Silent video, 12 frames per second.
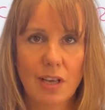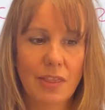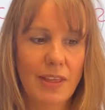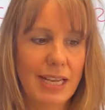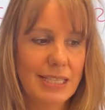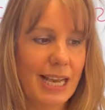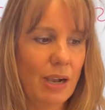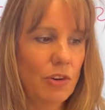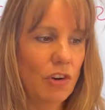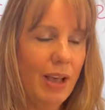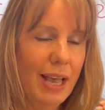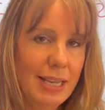That is how
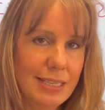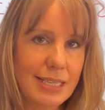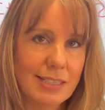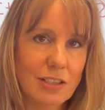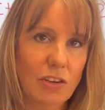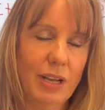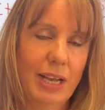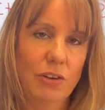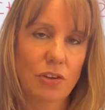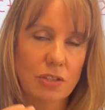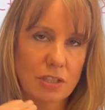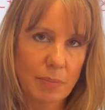your headings look, how
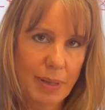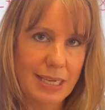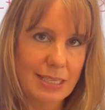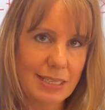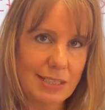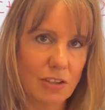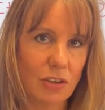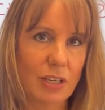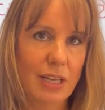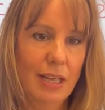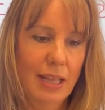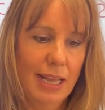your subheadings look.
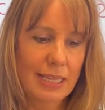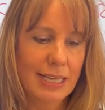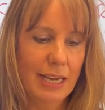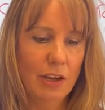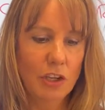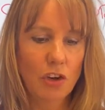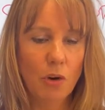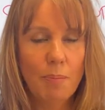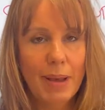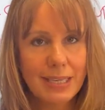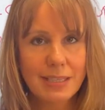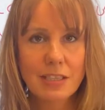It's how your
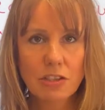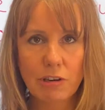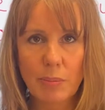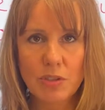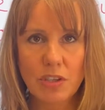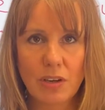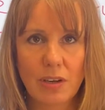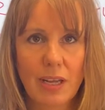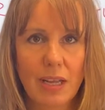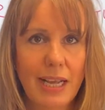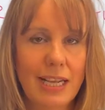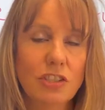meta description,
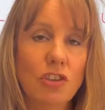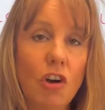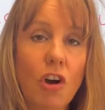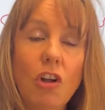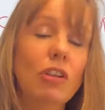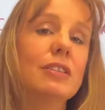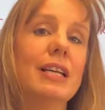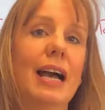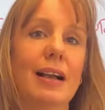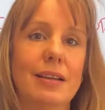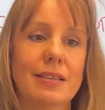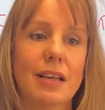it's your alt
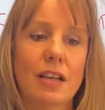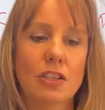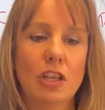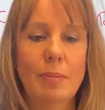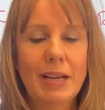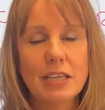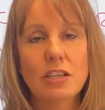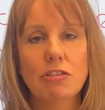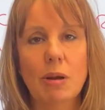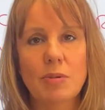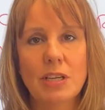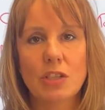tags. So the meta
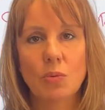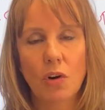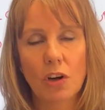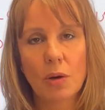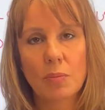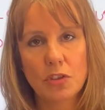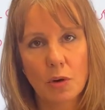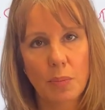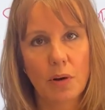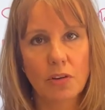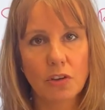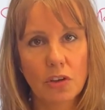description is what comes up
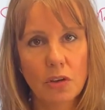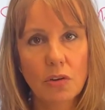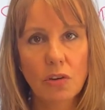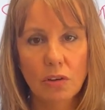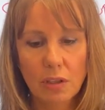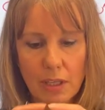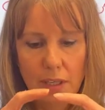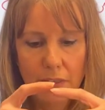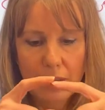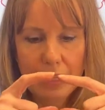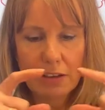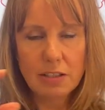on Google,
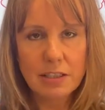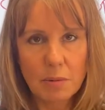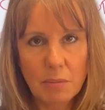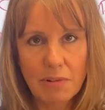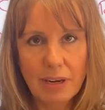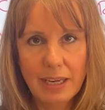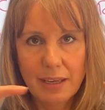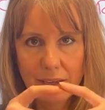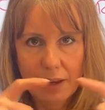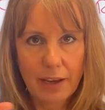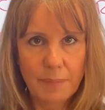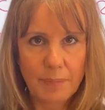the little summary
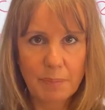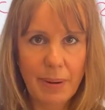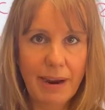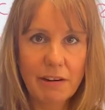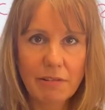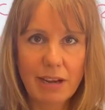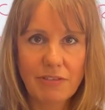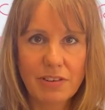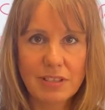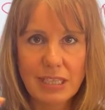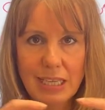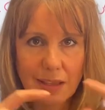paragraph
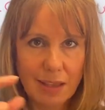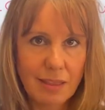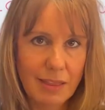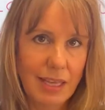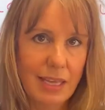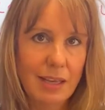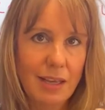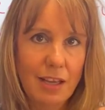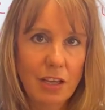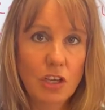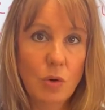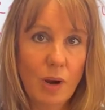underneath the
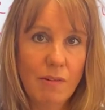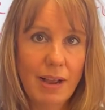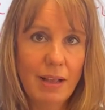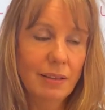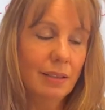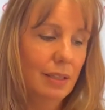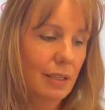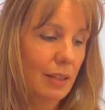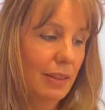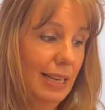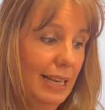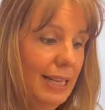URL,
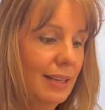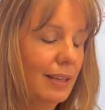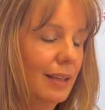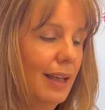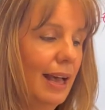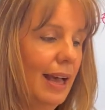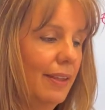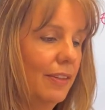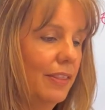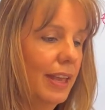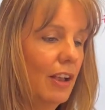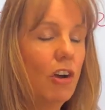the link. And
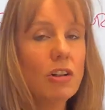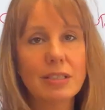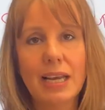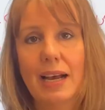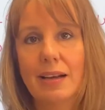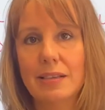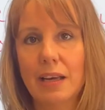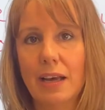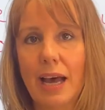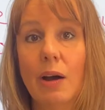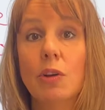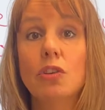the alt tags are
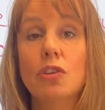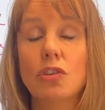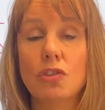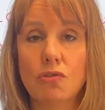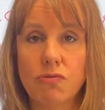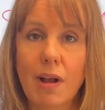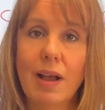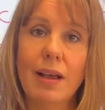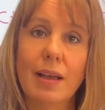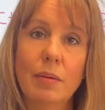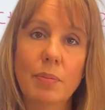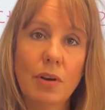how you
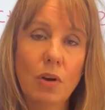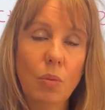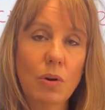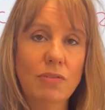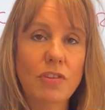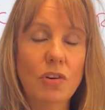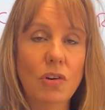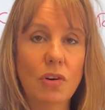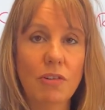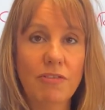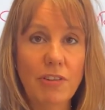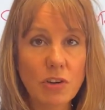describe one of
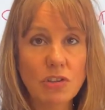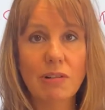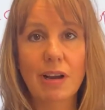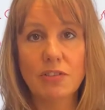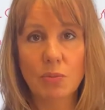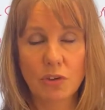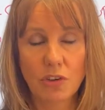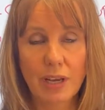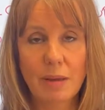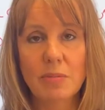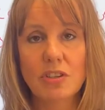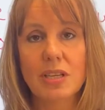your photographs, one of your
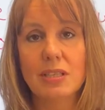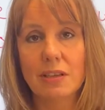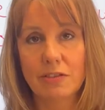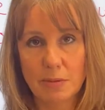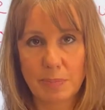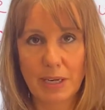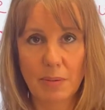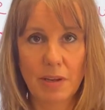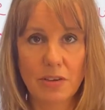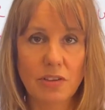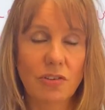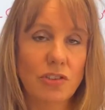images that's been
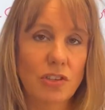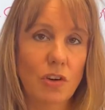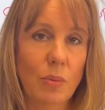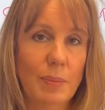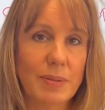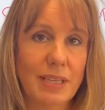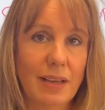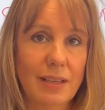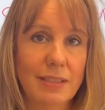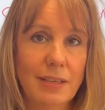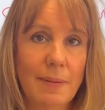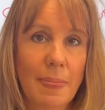uploaded onto your
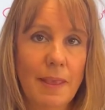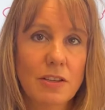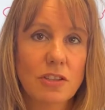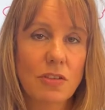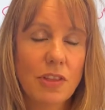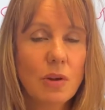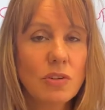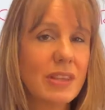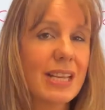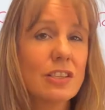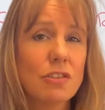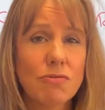website. So those
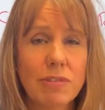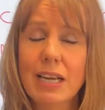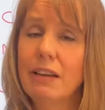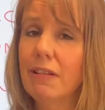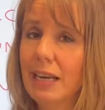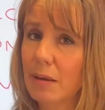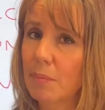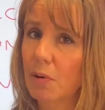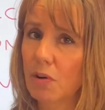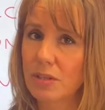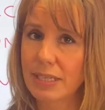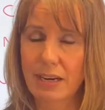things are really, really
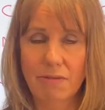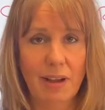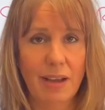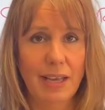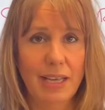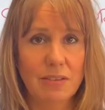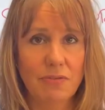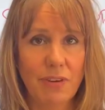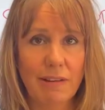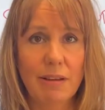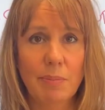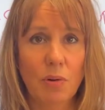important to get right. It's
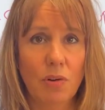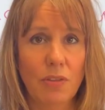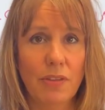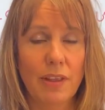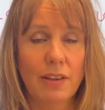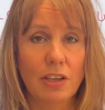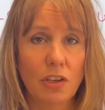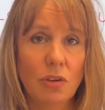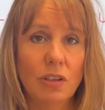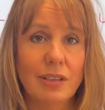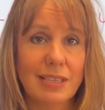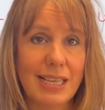very important that
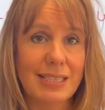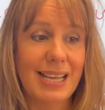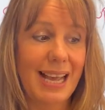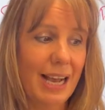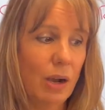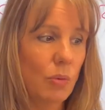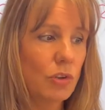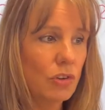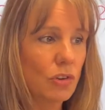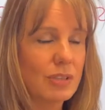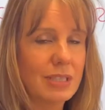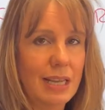Google understands how
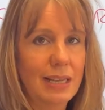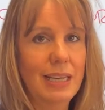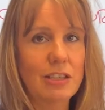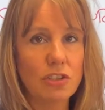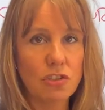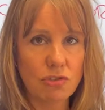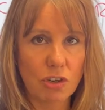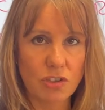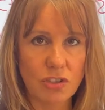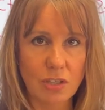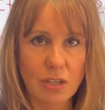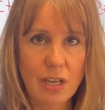your site is
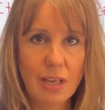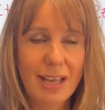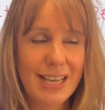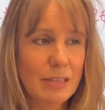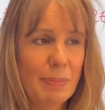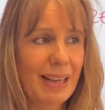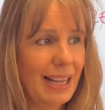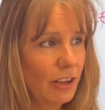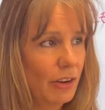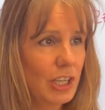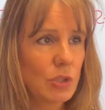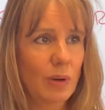structured. It's a bit like
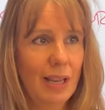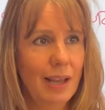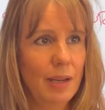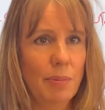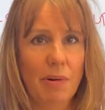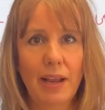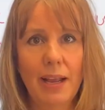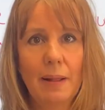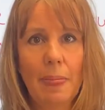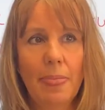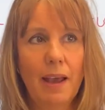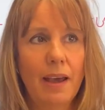going into a library
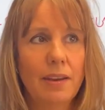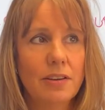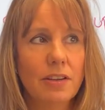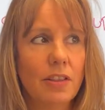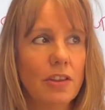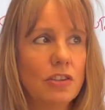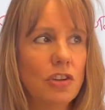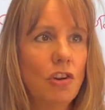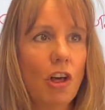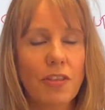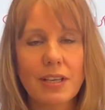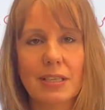and
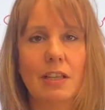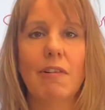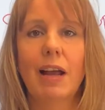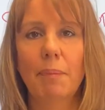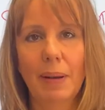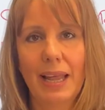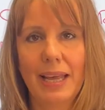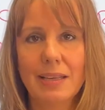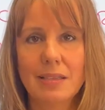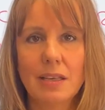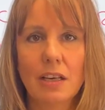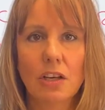nothing's in the right
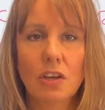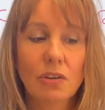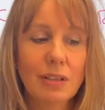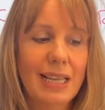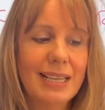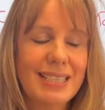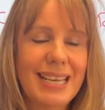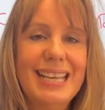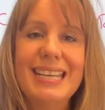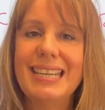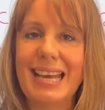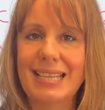place. Google likes
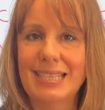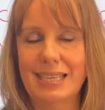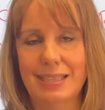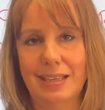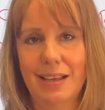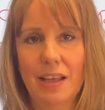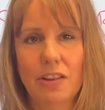indexes.